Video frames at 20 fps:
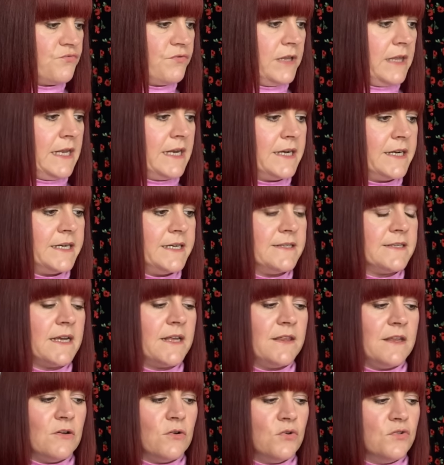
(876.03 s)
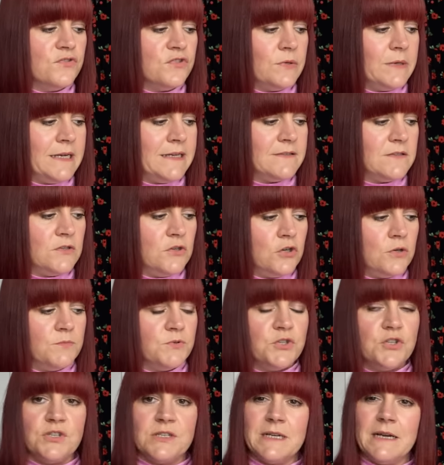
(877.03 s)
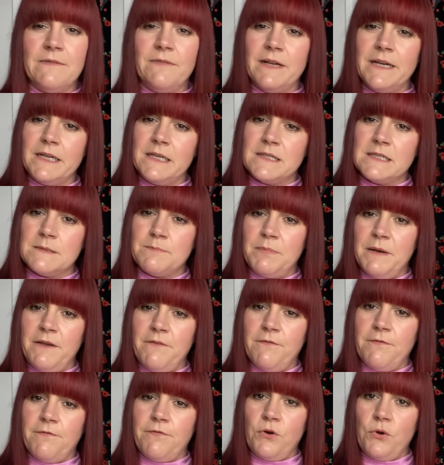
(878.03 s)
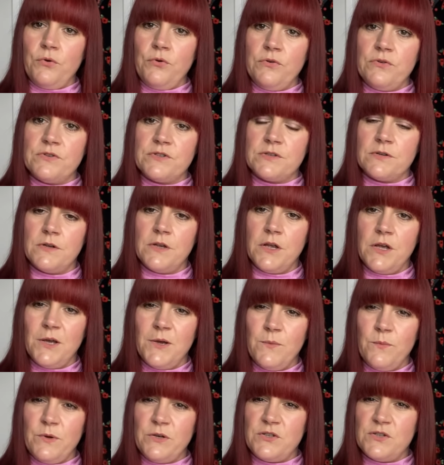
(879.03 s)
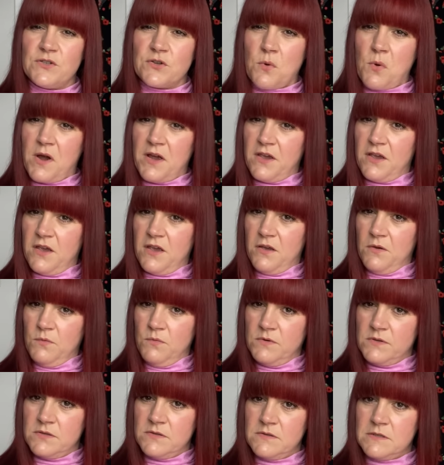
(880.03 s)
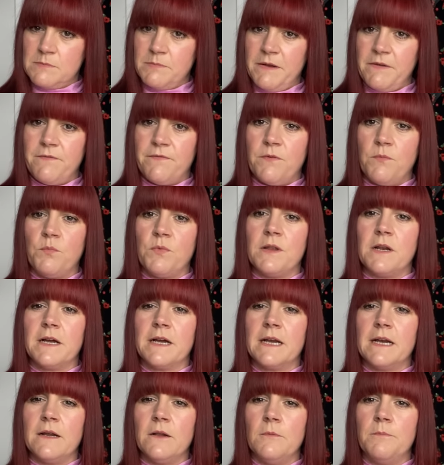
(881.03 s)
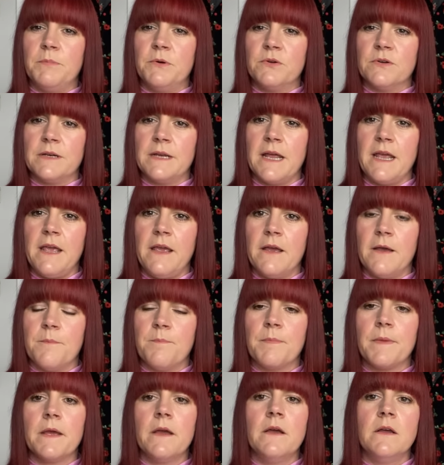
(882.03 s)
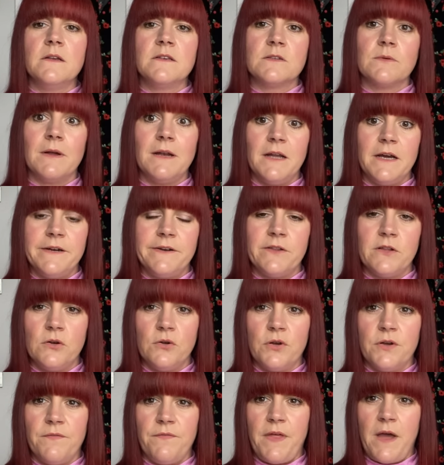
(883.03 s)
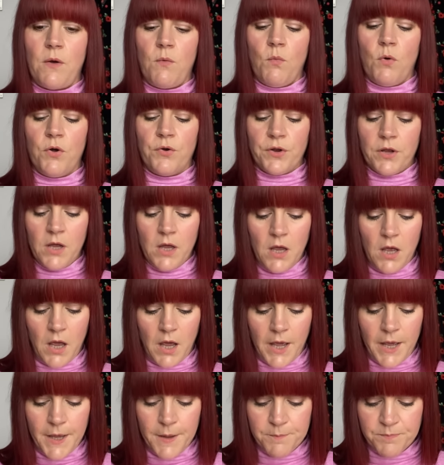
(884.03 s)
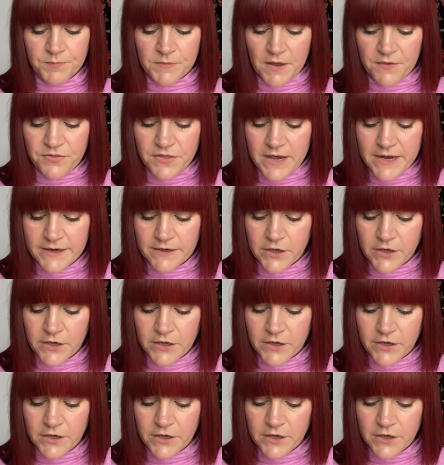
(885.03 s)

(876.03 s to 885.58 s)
really nice. And it also has an option to have like a split front, which is quite cute. Split front with like a little button here. So I liked the look of that one. That